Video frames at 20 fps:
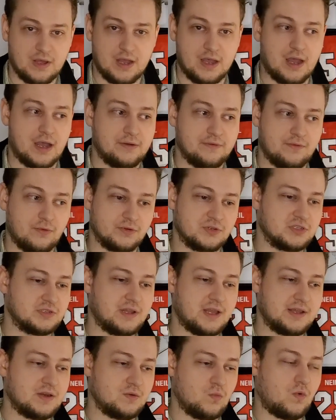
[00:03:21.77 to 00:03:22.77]

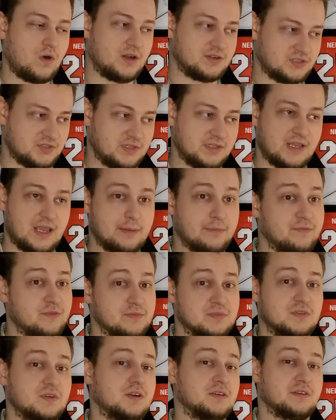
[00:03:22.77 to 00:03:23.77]
Unfortunately, I didn't watch the game
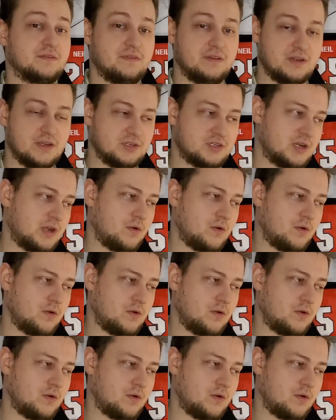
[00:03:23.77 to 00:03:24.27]
from start to finish.